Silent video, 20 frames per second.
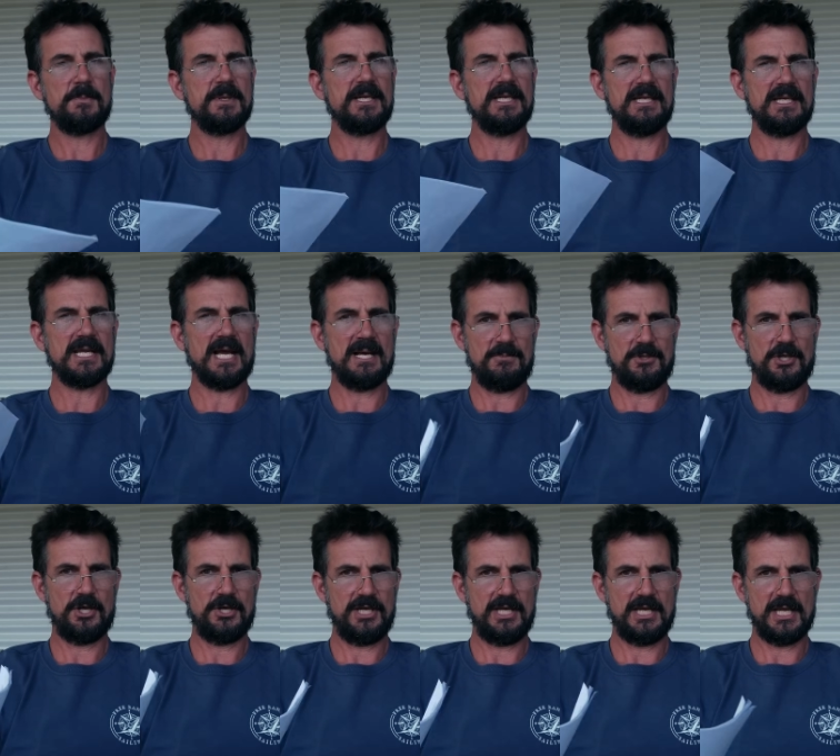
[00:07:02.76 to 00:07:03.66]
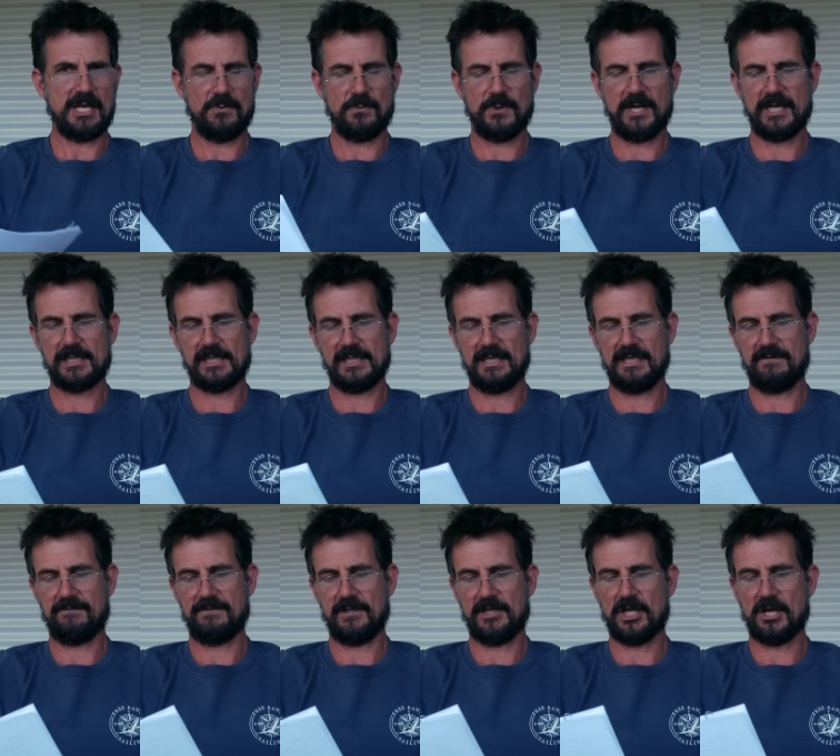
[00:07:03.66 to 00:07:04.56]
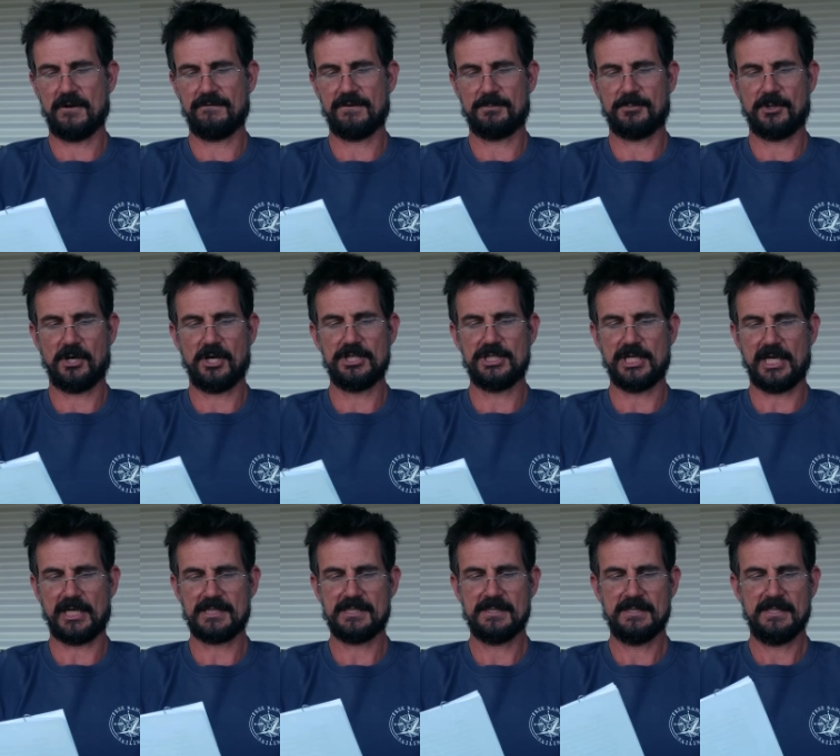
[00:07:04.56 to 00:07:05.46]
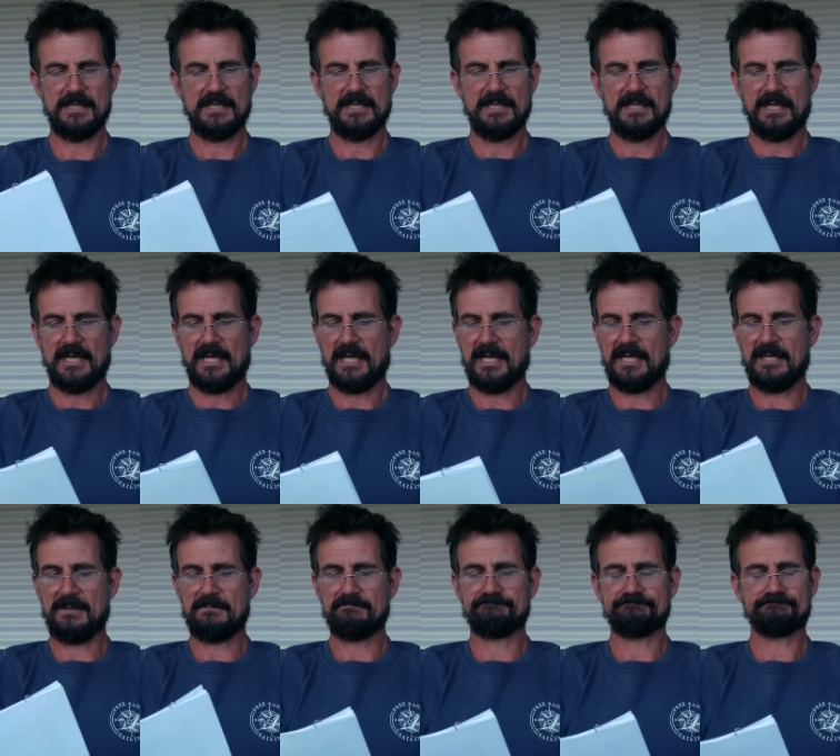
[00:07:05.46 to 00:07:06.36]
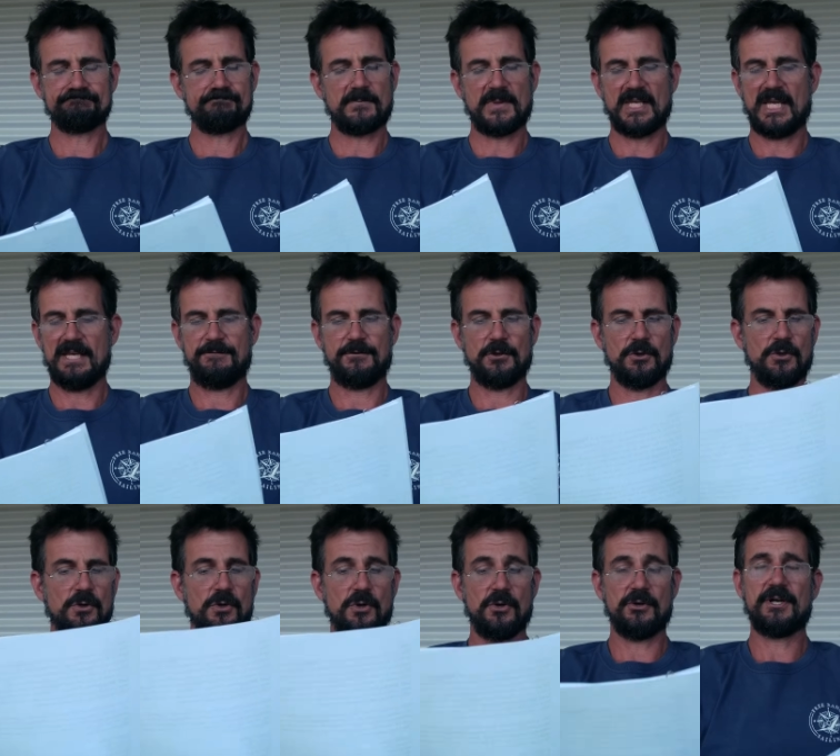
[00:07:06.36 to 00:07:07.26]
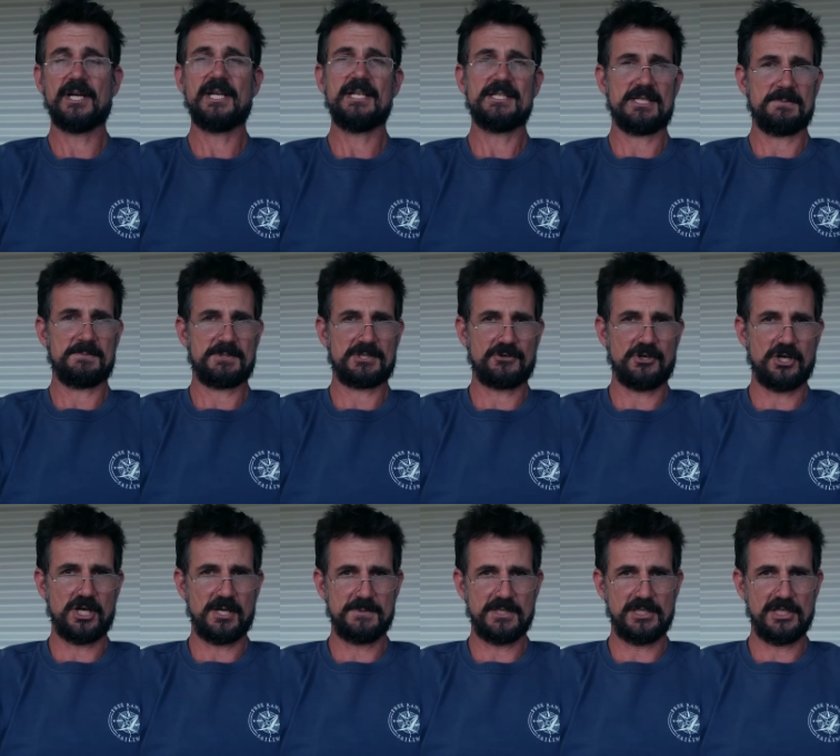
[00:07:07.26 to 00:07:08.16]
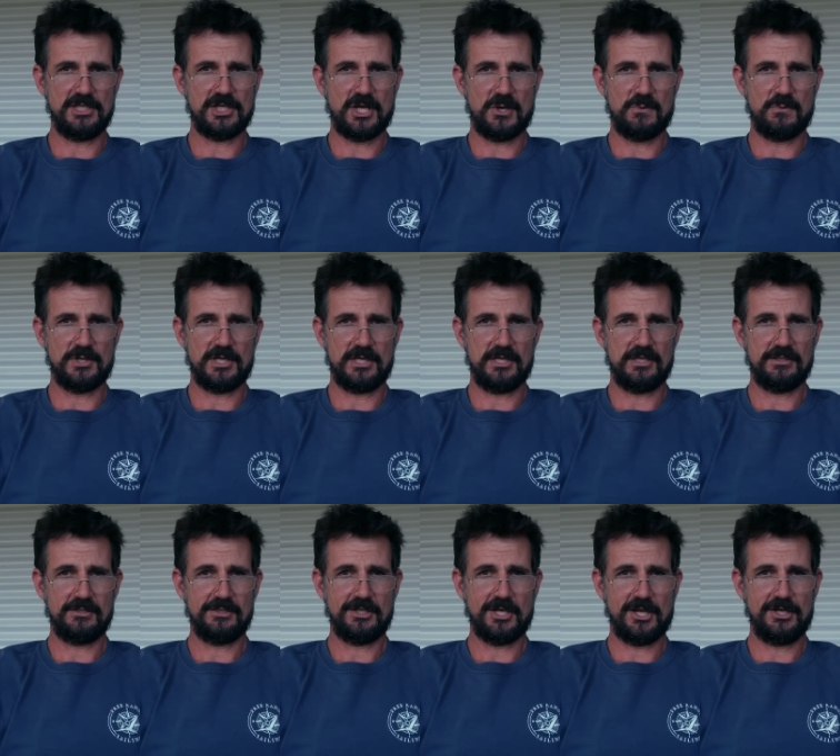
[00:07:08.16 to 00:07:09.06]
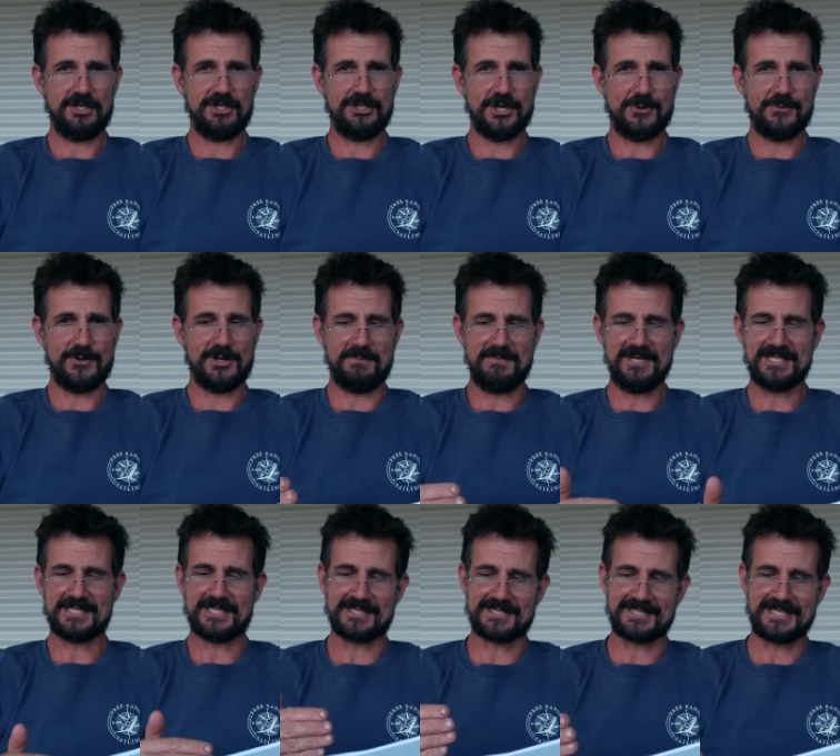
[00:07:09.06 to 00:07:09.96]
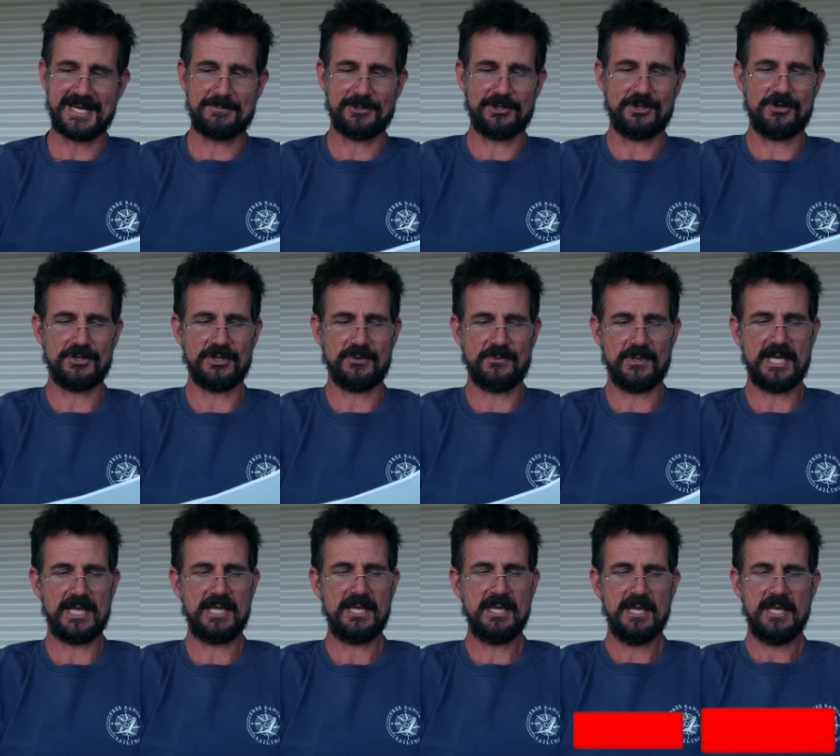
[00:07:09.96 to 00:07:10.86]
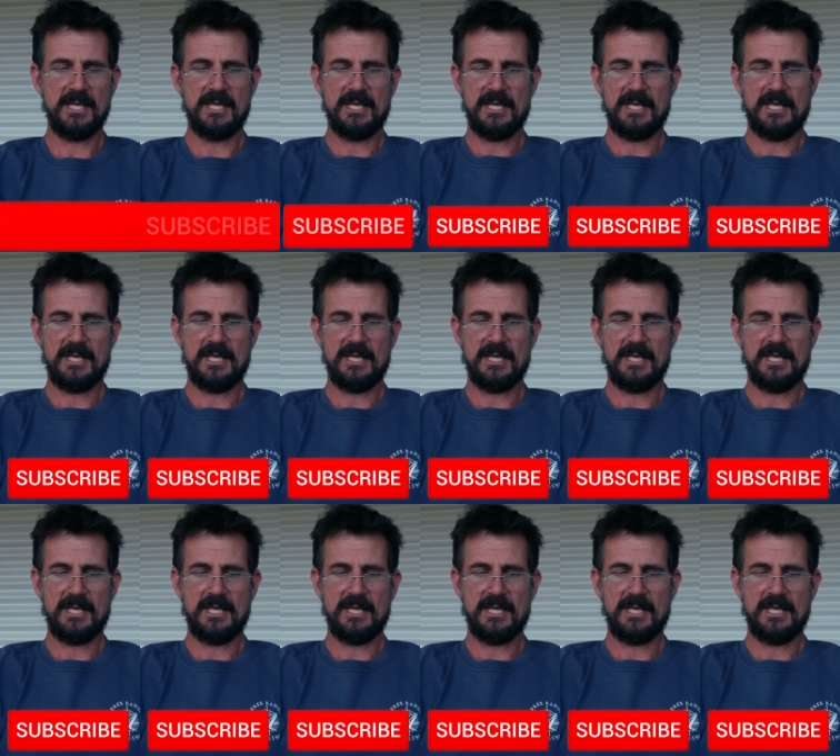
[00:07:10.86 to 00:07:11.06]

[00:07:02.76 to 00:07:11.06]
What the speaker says: I'll be uploading a weekly video of the project. If you're already subscribed and you don't want to miss a step along the way,